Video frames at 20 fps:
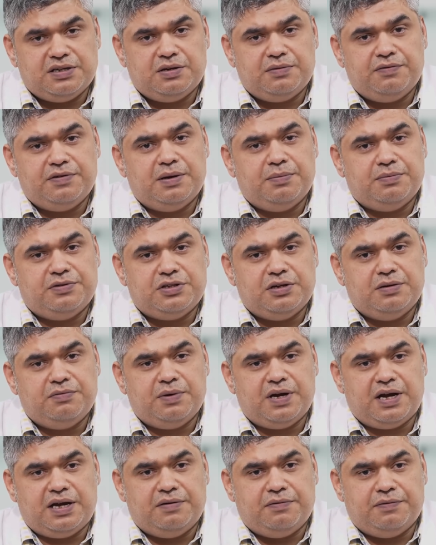of them
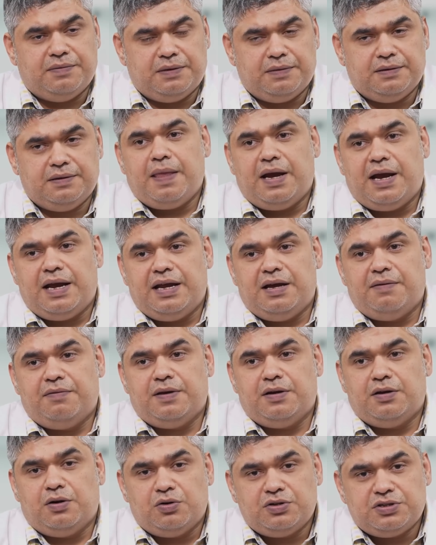survive. And
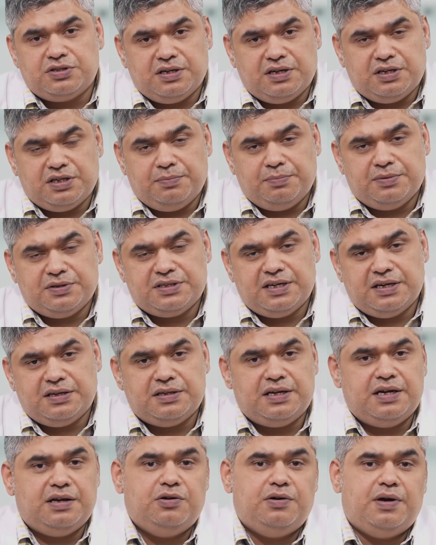even those 30%
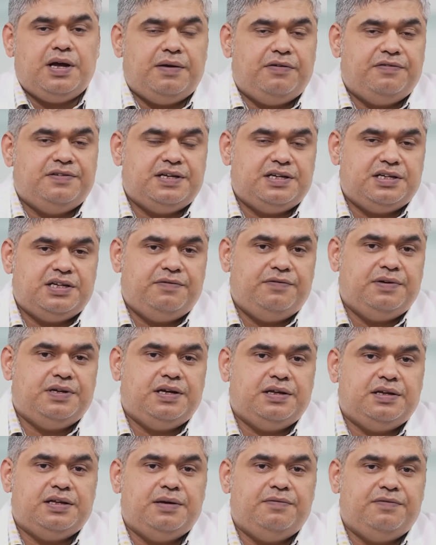tend to have
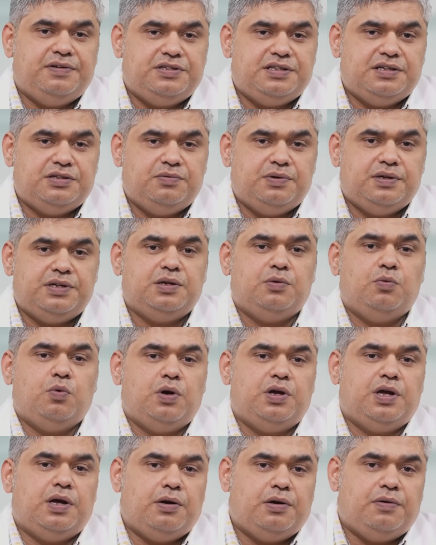significant deficits when they
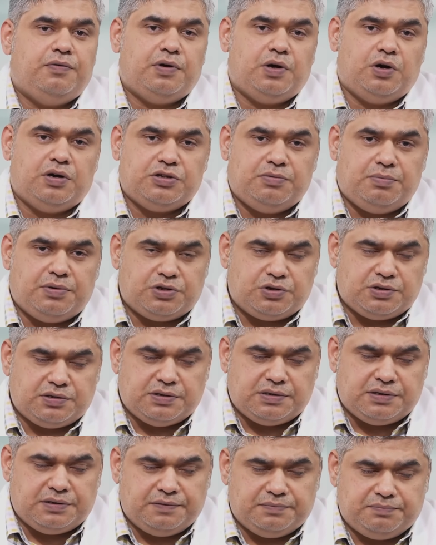walk out of the hospital.
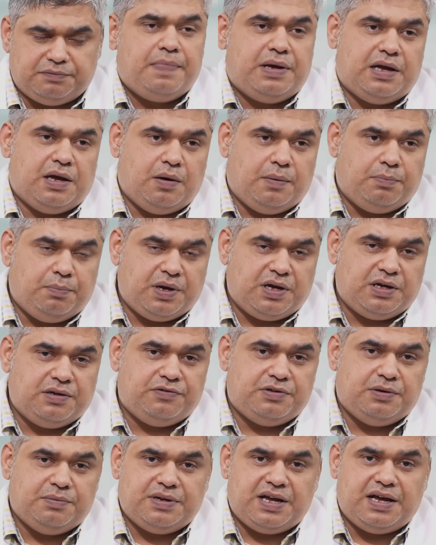Now, apart
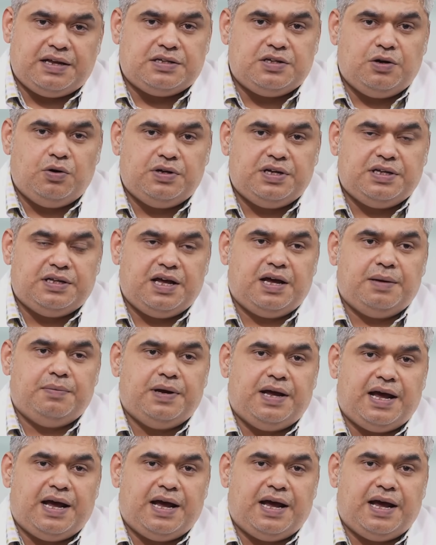from that, the only time an